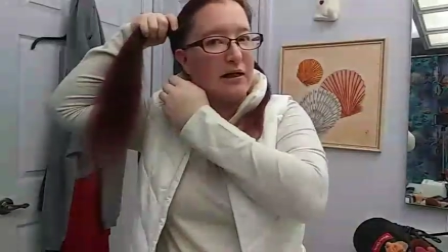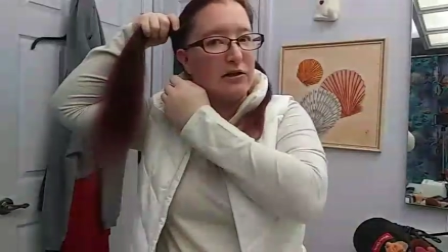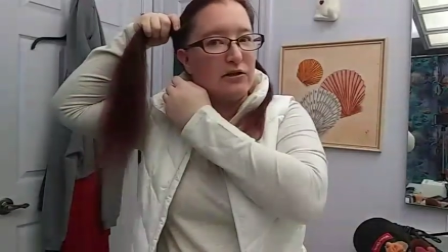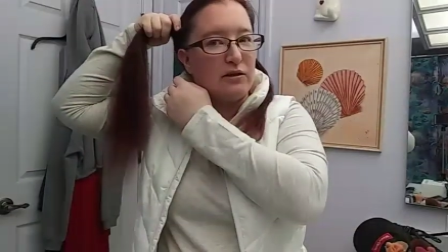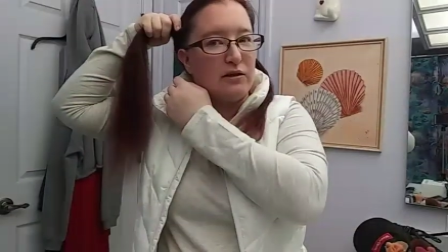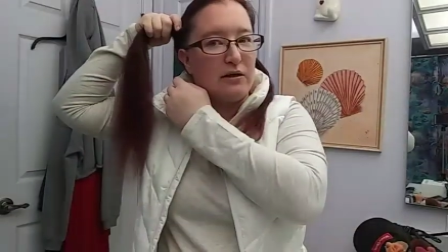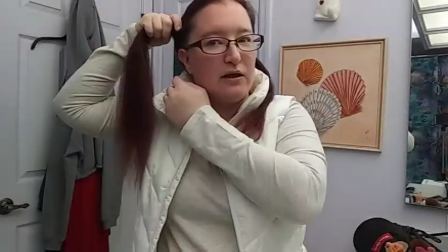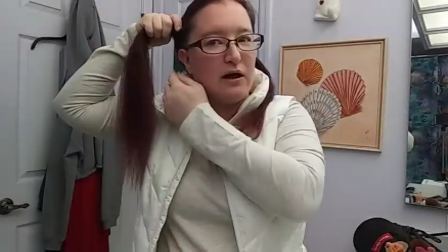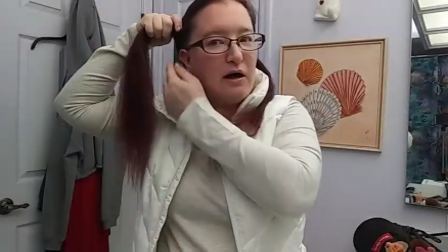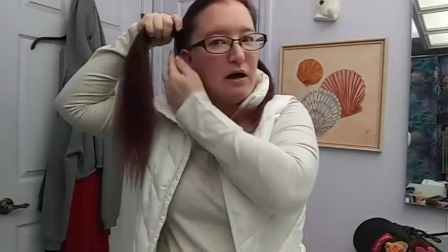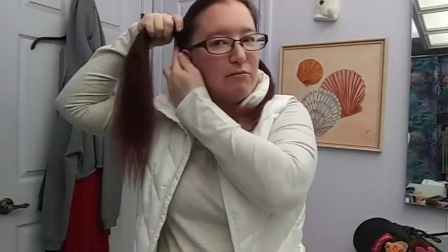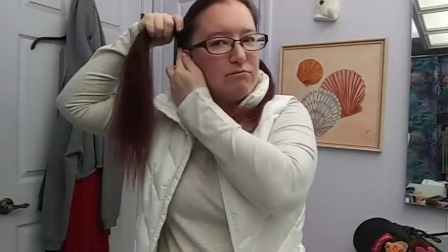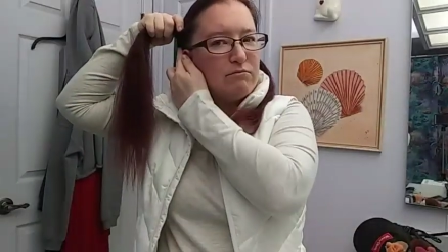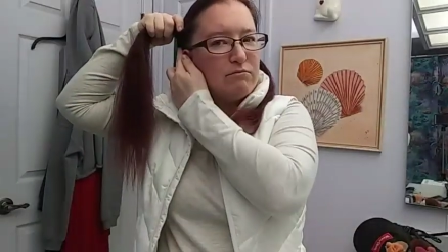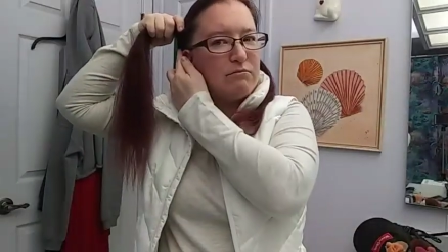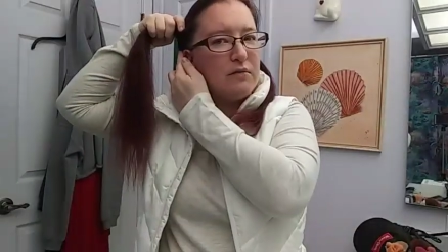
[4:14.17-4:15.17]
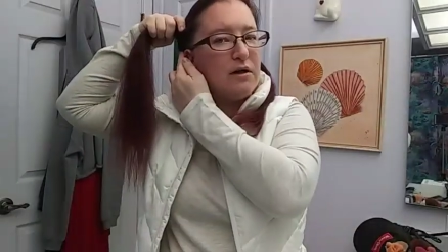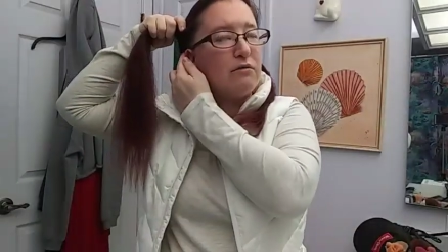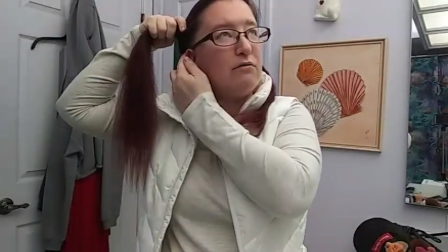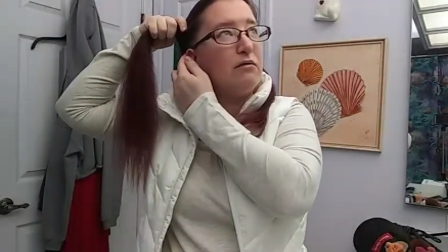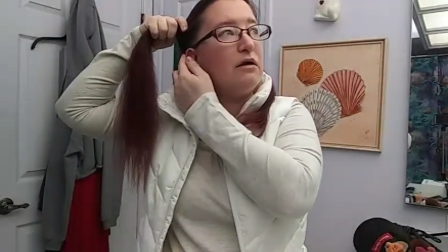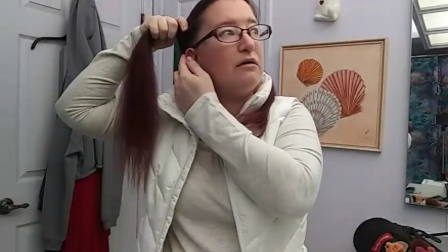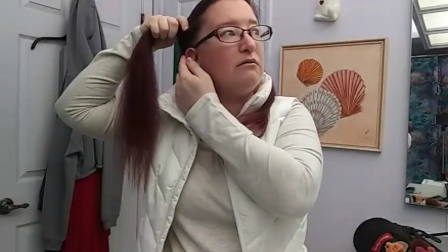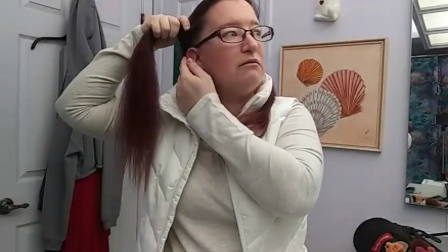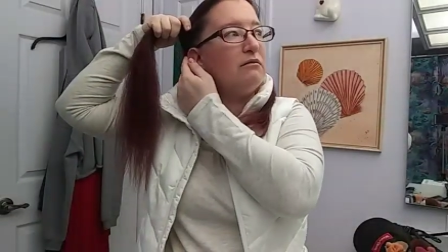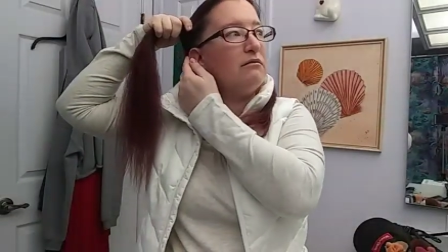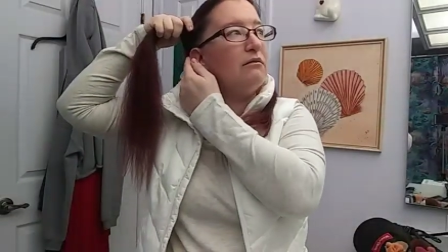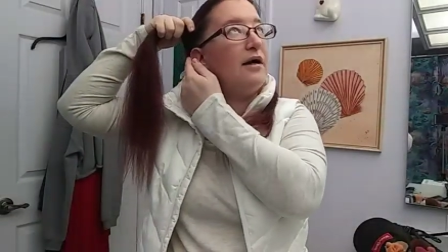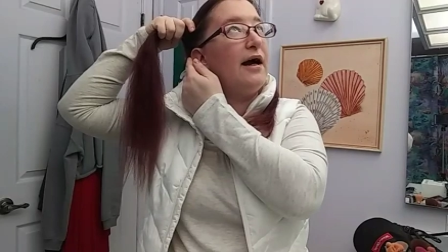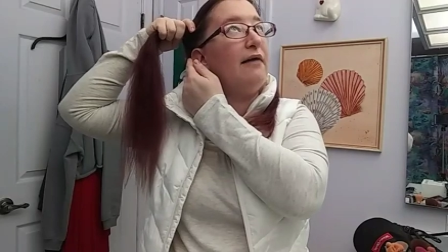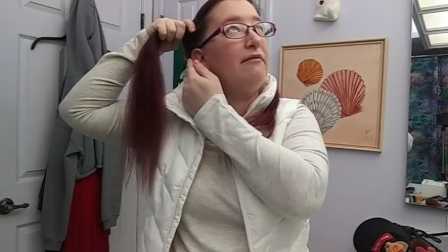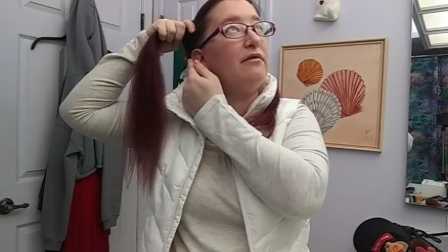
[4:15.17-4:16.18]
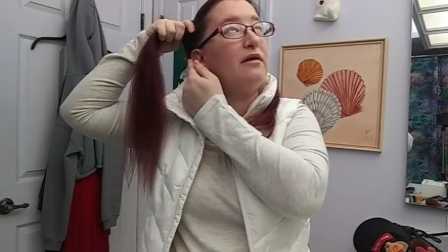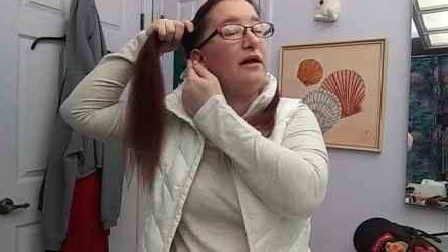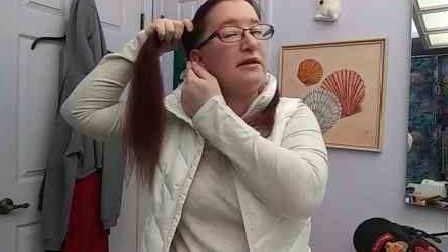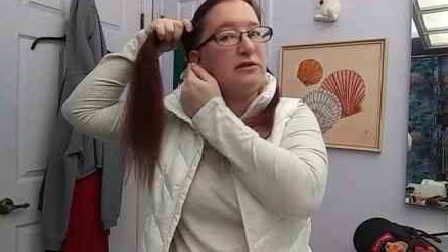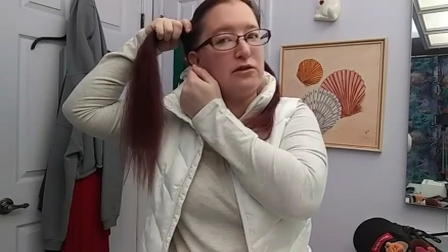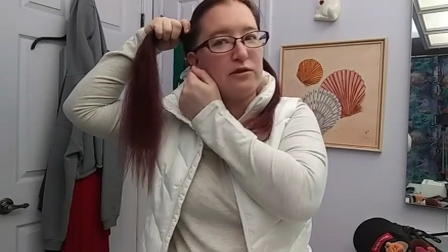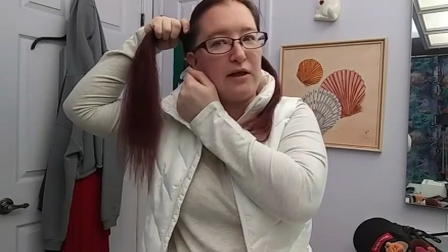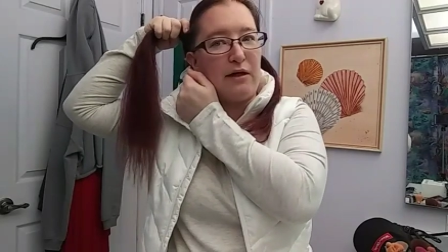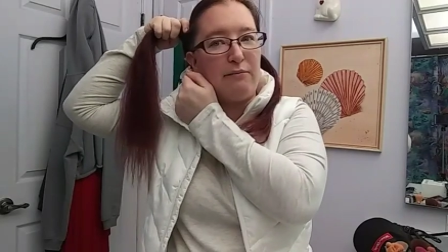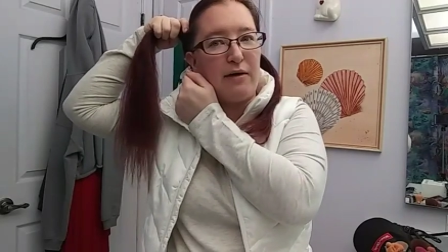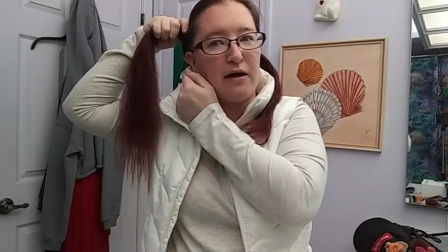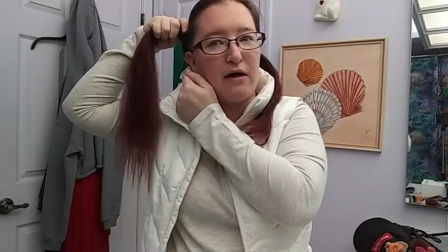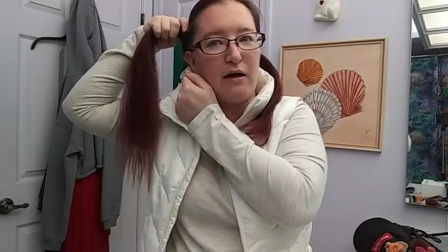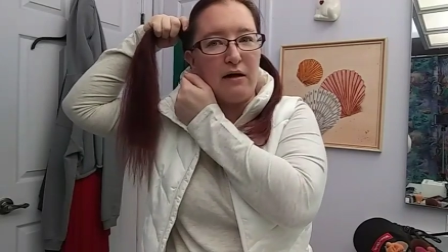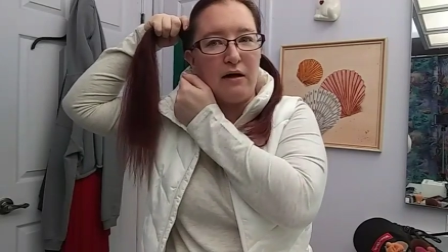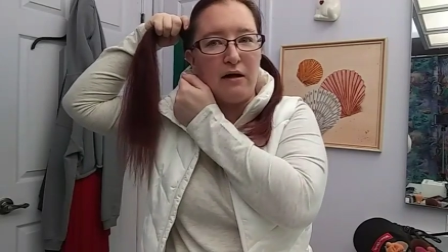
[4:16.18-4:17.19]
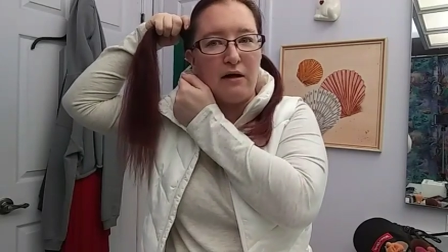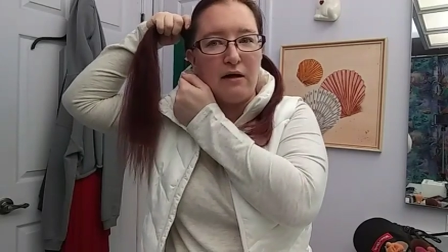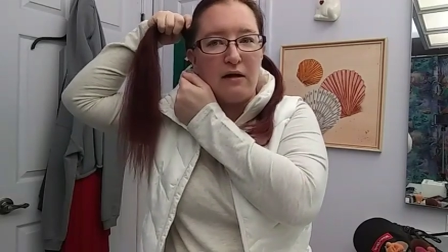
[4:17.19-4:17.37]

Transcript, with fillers: actually. Oh, oh, oh half the lights just came back on.